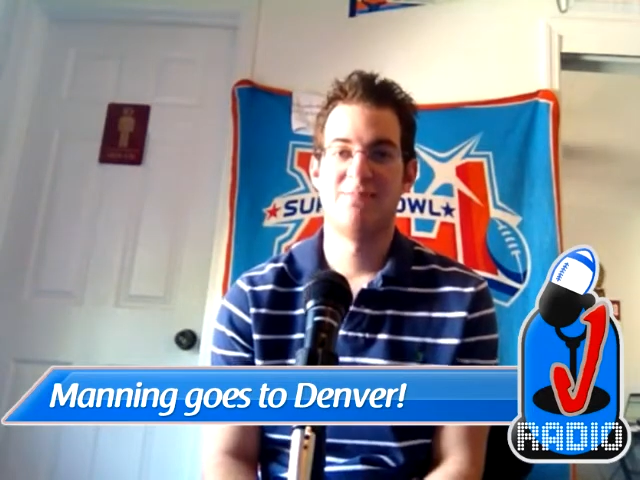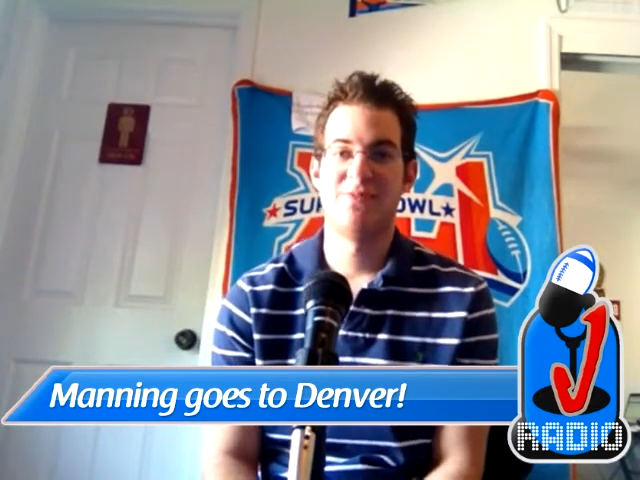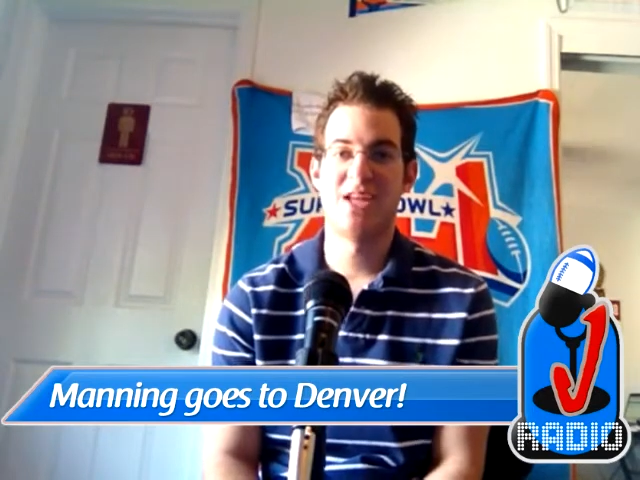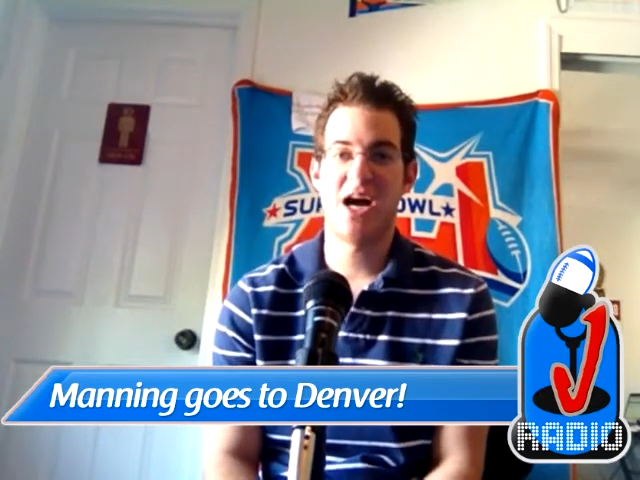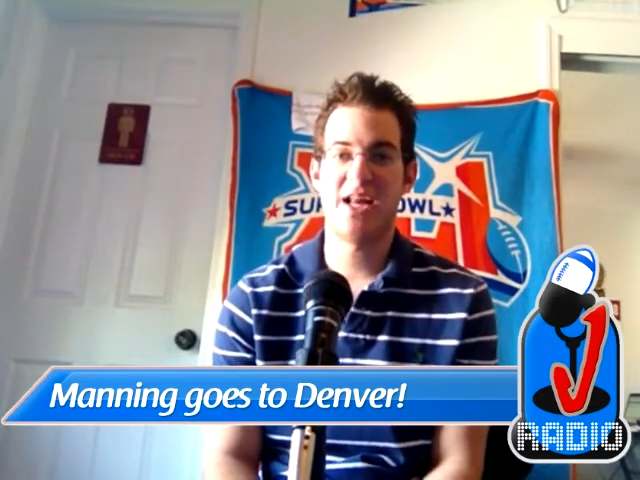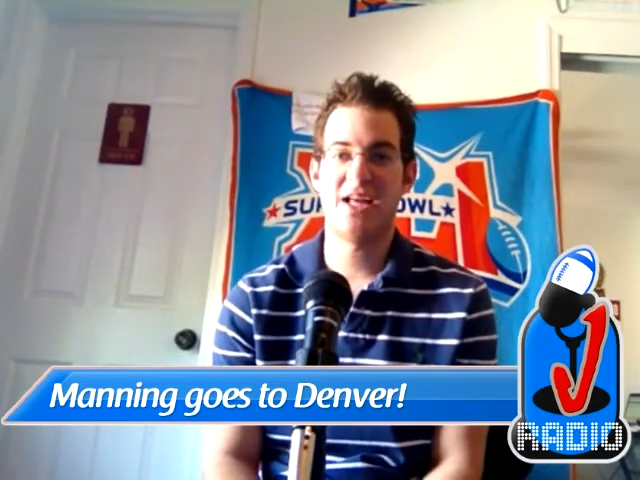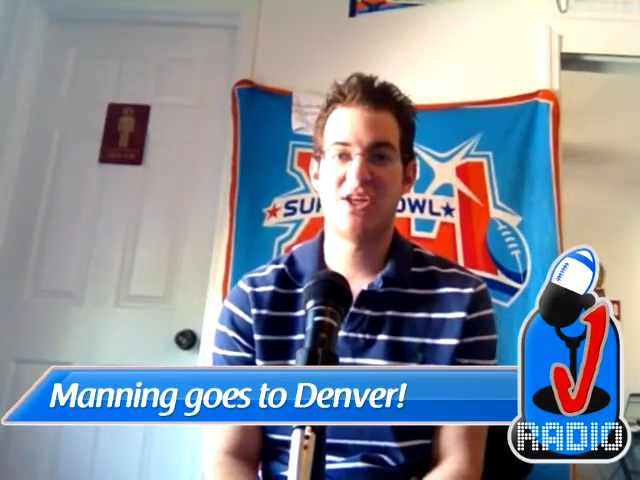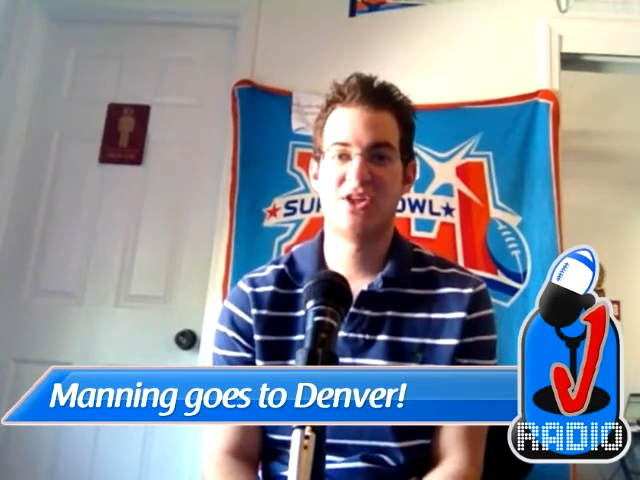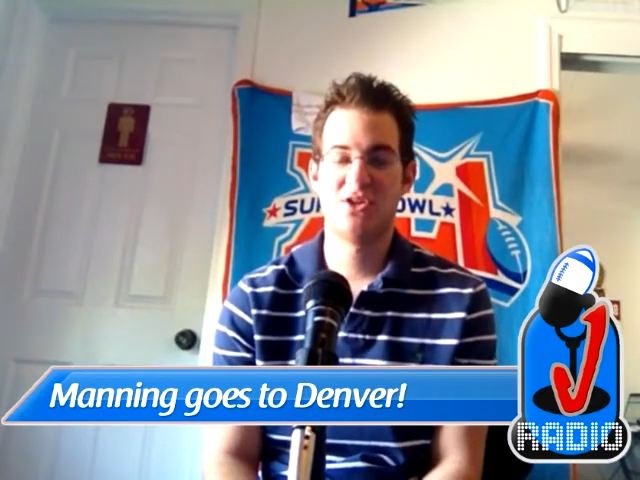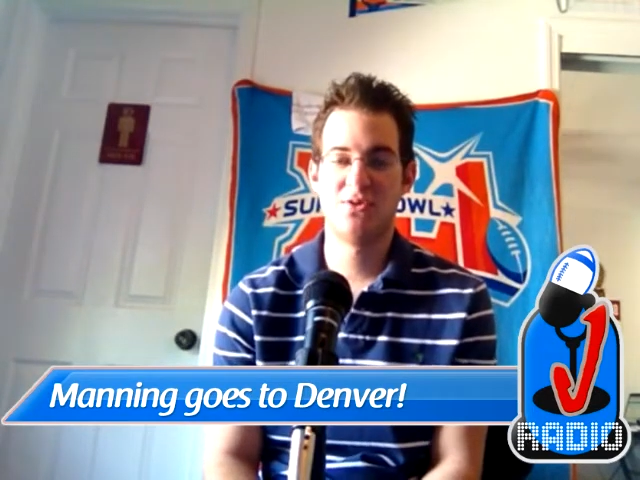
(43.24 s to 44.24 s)
Not a
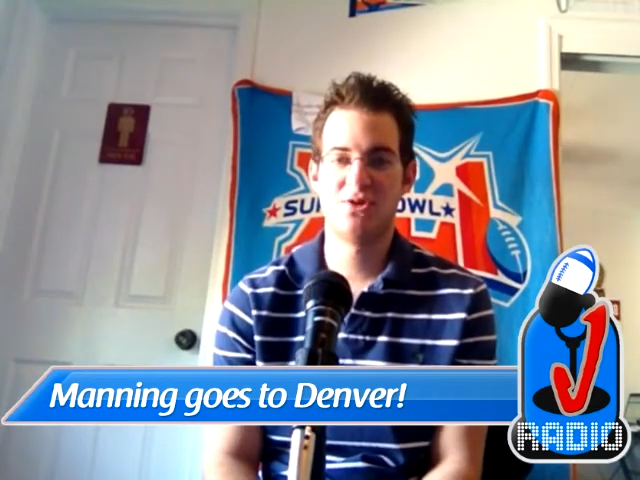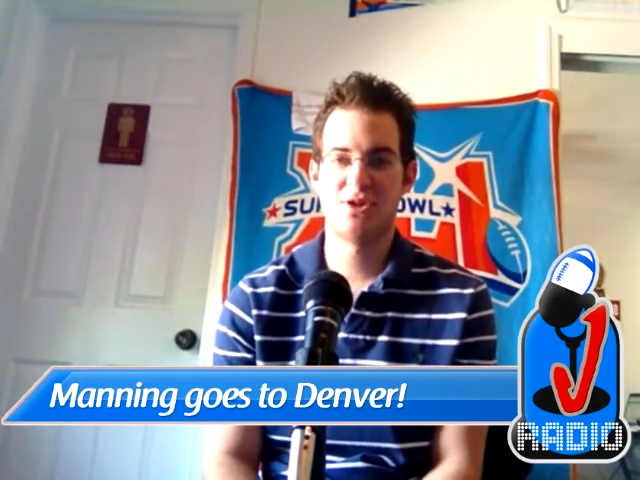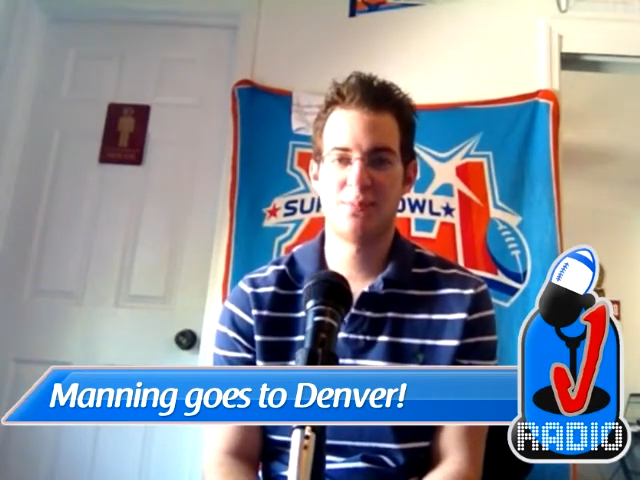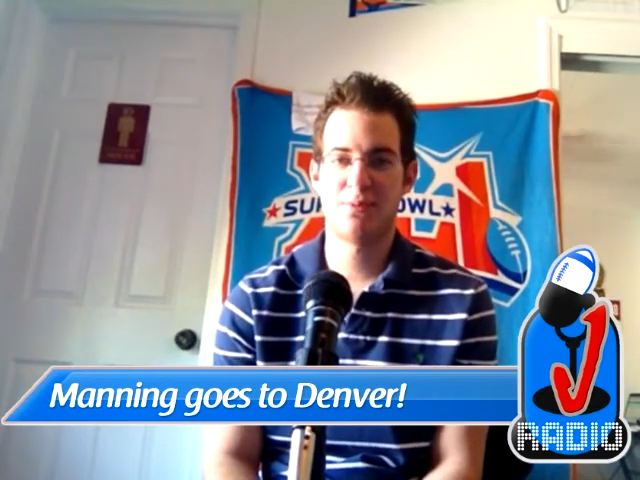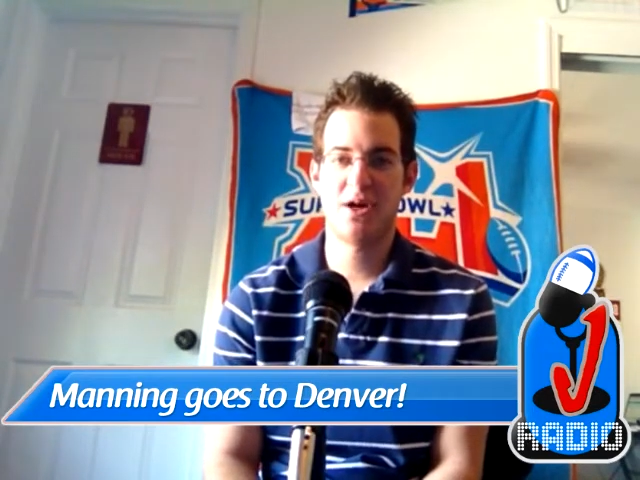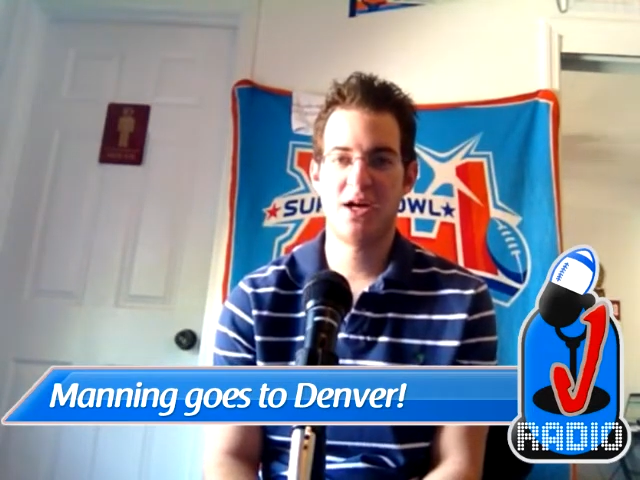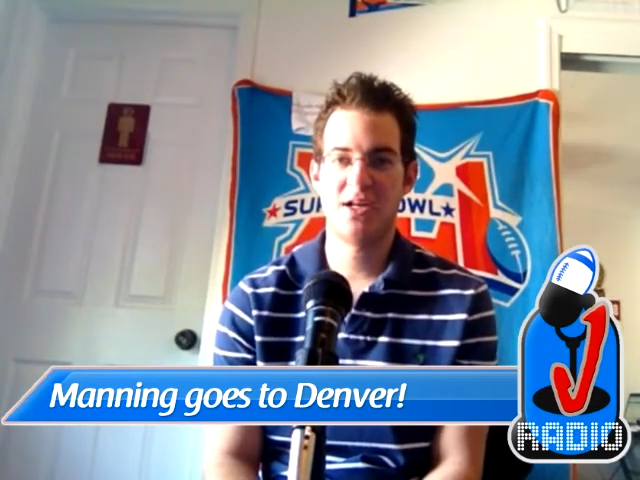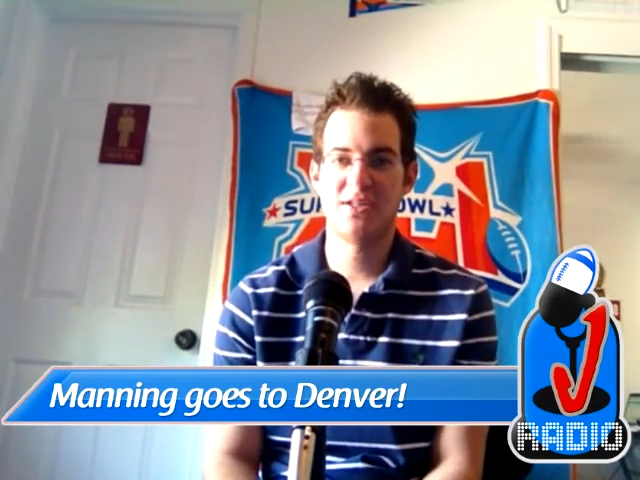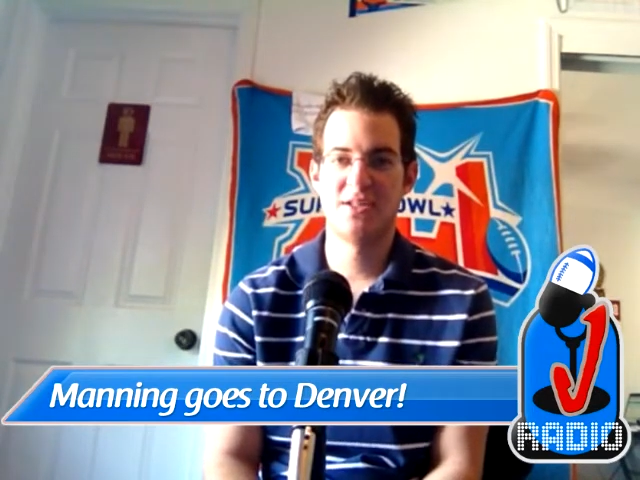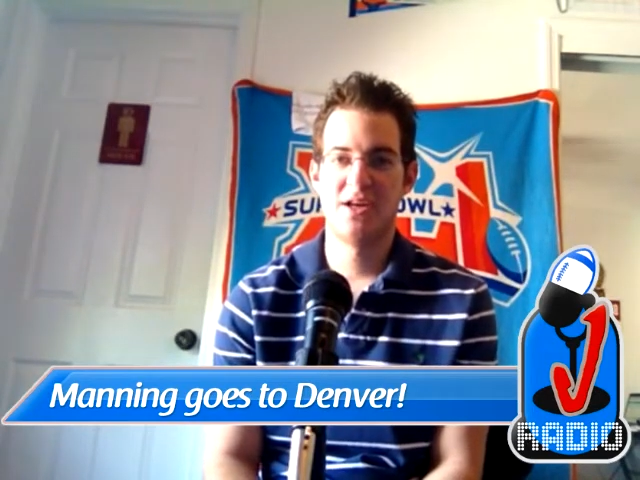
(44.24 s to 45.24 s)
huge
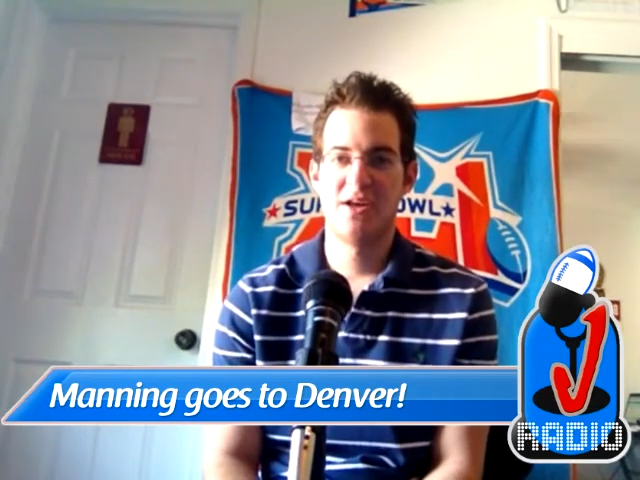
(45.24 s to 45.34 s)
surprise,